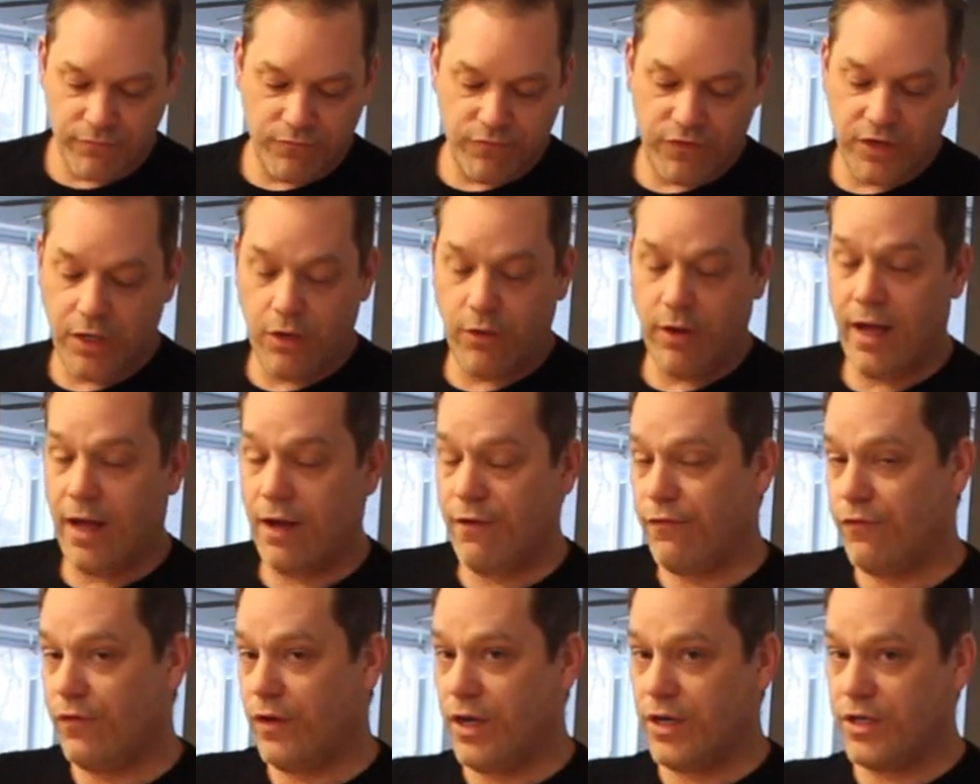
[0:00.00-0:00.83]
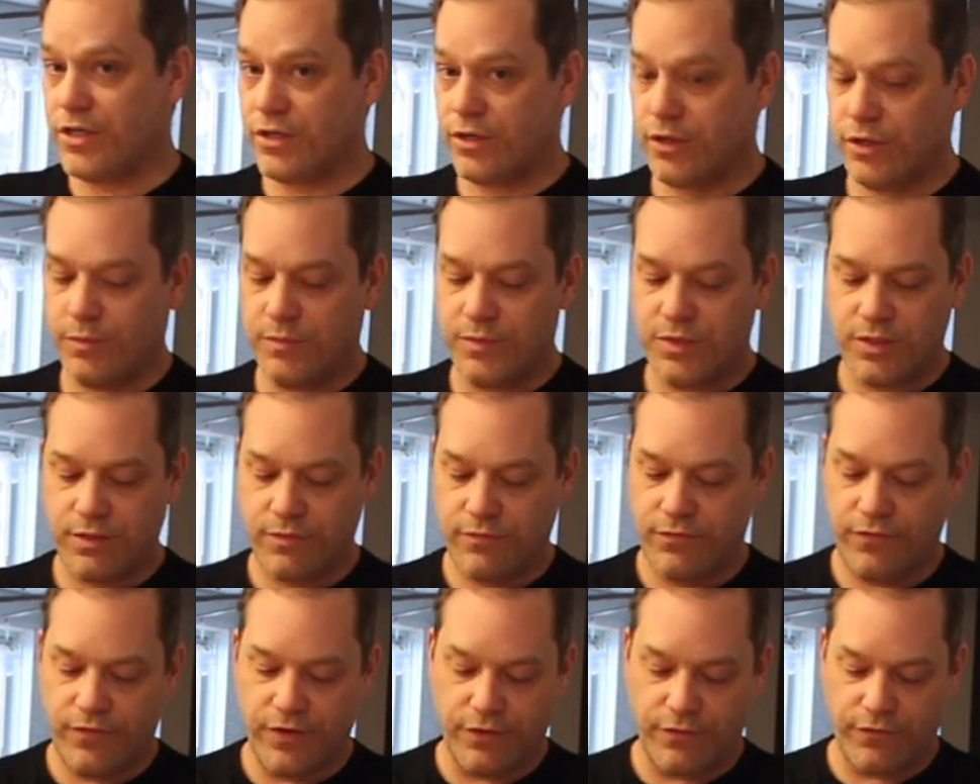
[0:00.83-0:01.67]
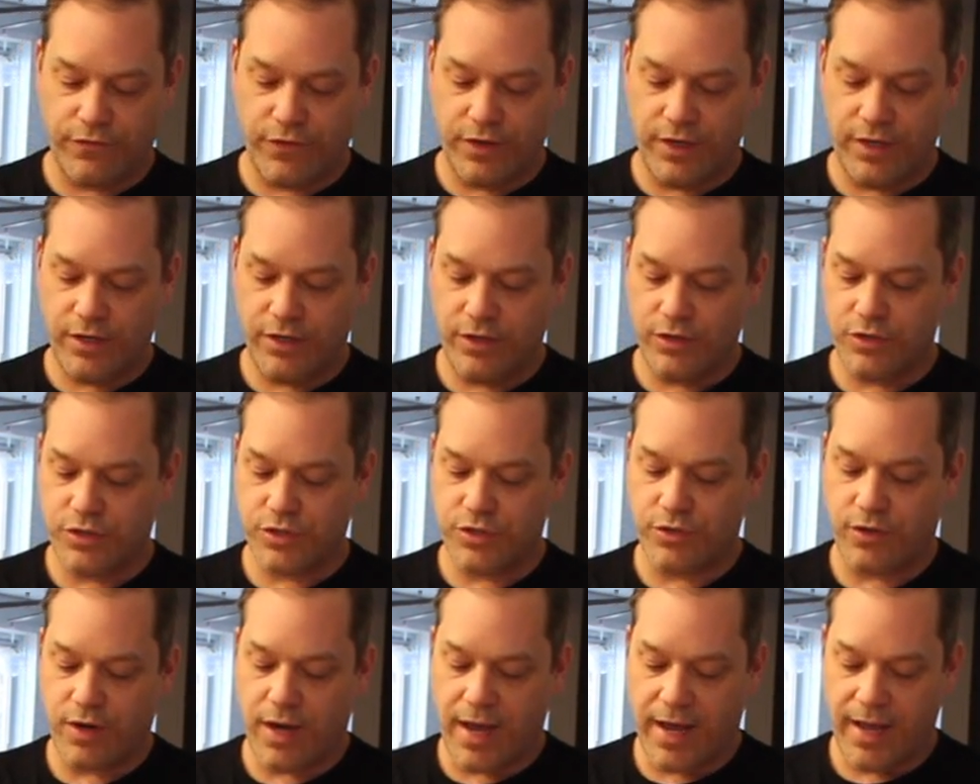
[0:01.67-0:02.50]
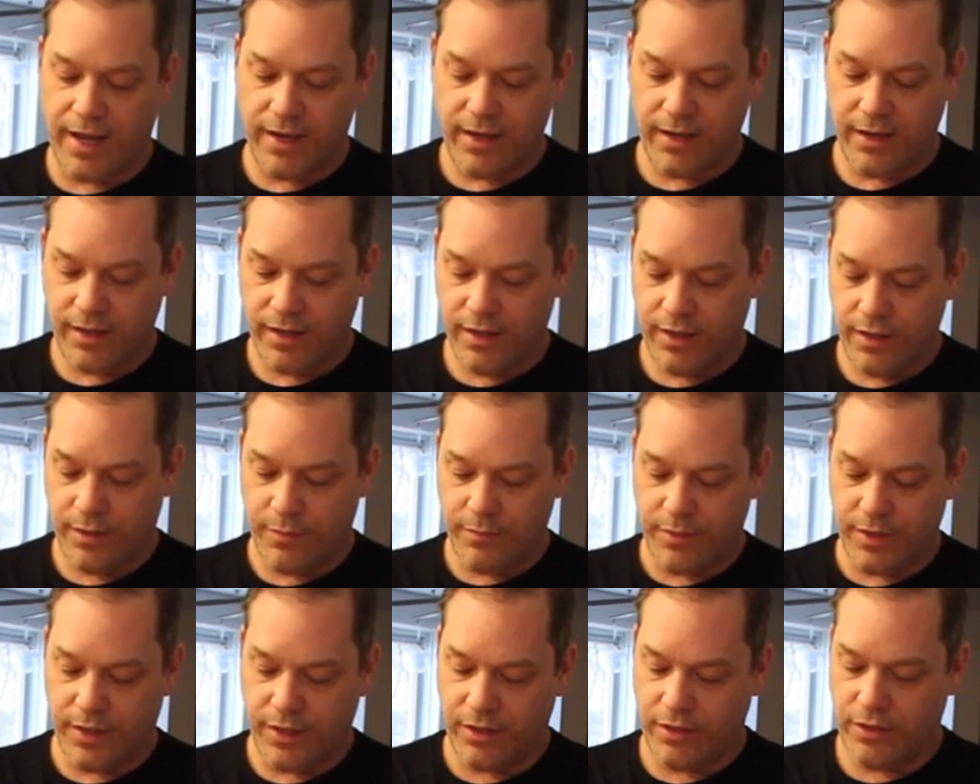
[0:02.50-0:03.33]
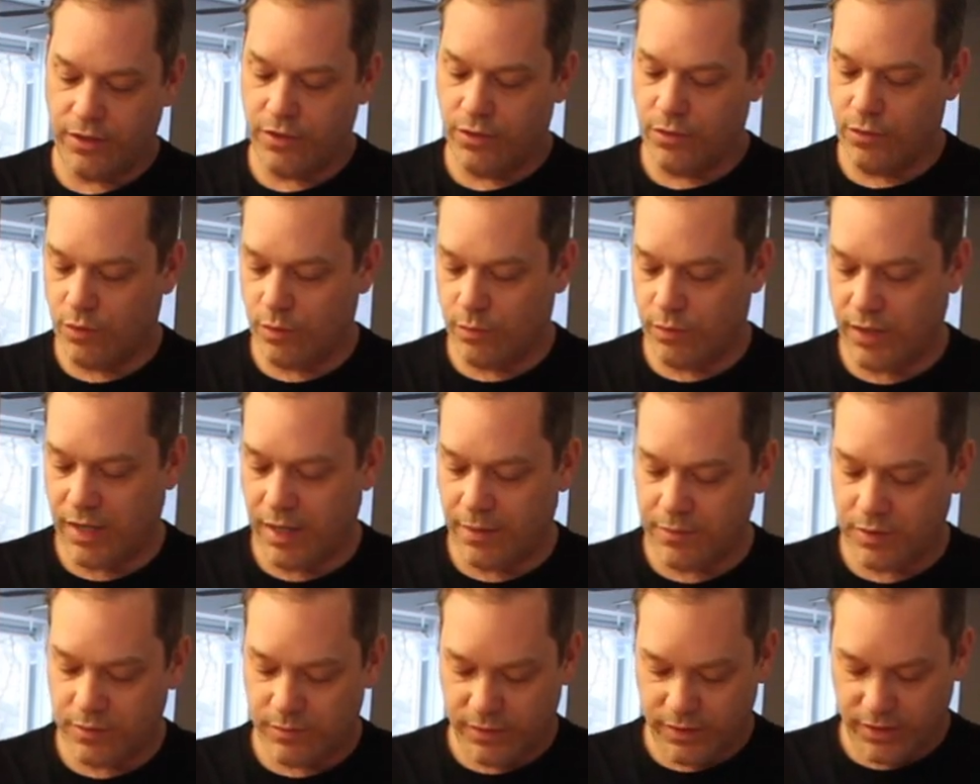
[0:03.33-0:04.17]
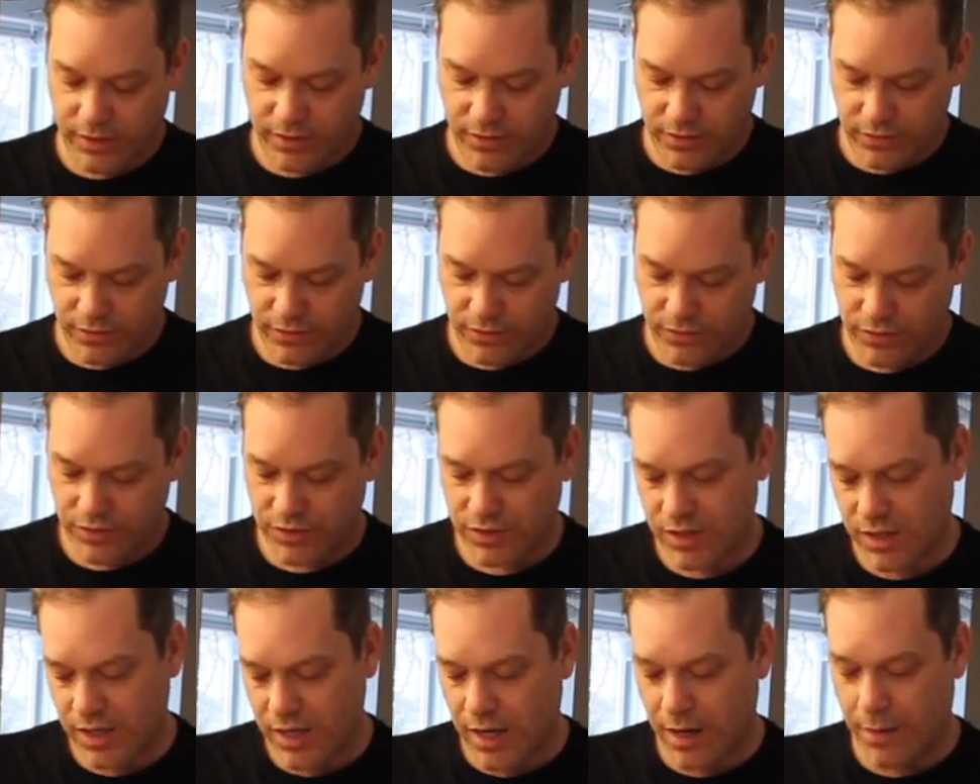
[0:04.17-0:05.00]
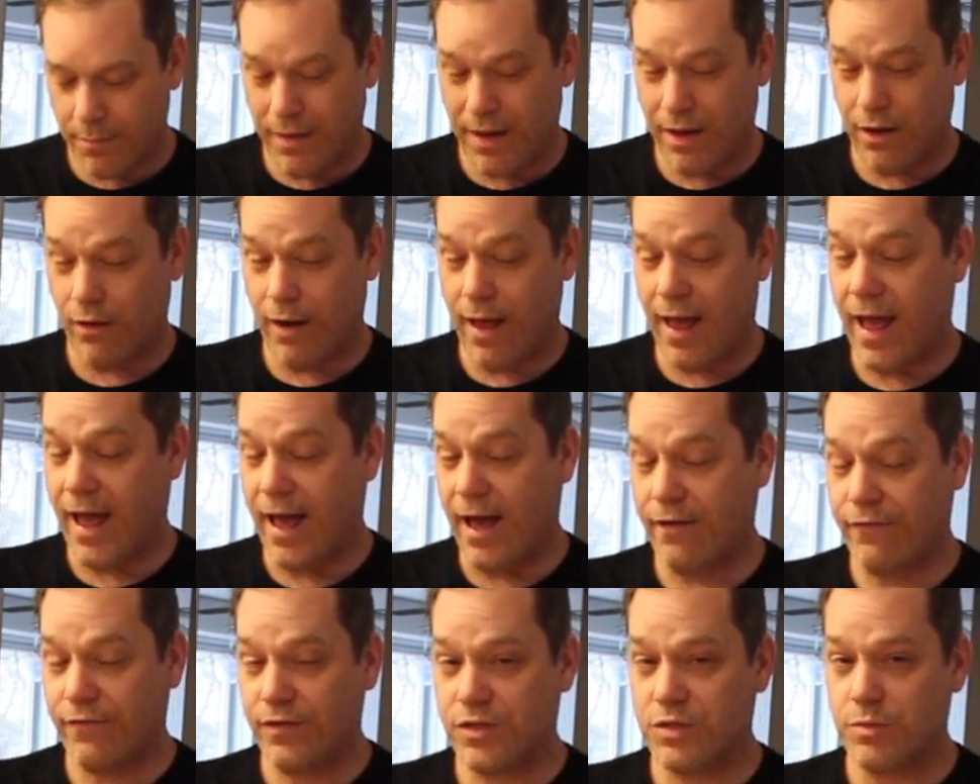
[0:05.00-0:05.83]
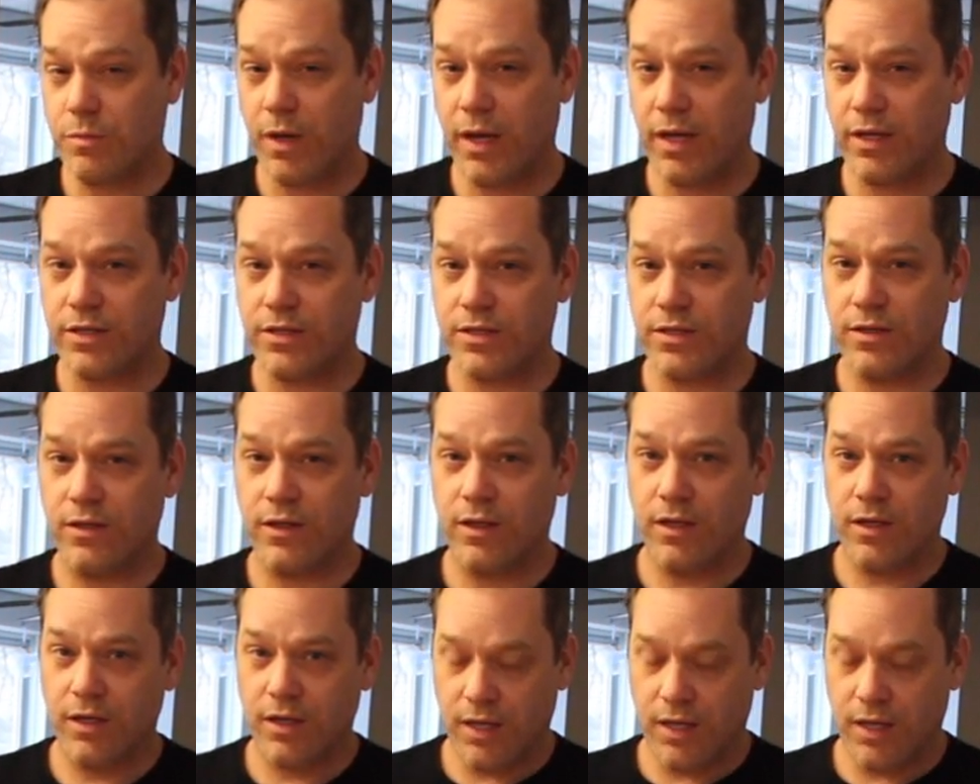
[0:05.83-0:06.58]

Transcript: If you don't have fresh herbs, feel free to use dry, but you will probably use about half as much.